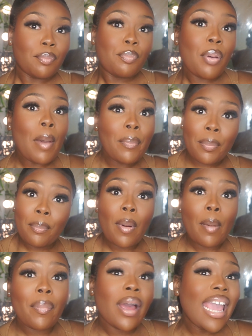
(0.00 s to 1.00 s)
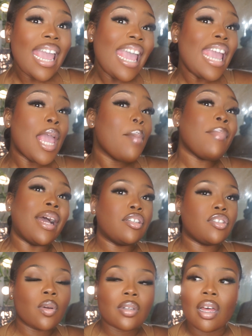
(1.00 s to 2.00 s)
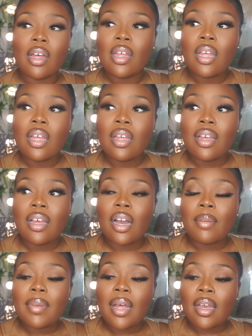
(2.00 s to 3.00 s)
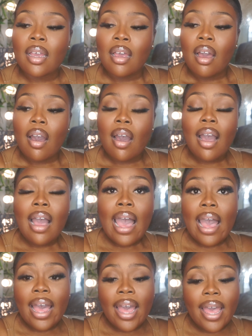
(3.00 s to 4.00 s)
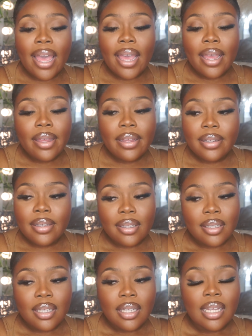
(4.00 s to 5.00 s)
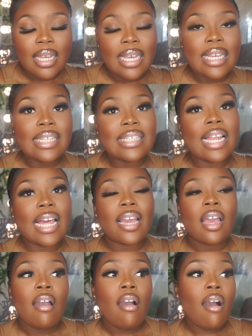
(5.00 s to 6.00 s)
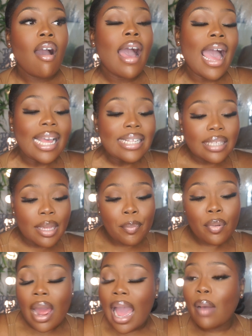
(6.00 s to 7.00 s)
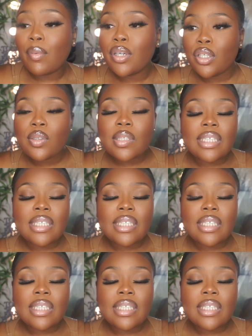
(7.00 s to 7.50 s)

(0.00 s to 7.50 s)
Papa hit in my shoulder. I'm like, oh, hi. He's like, oh, hi, Deborah, how are you?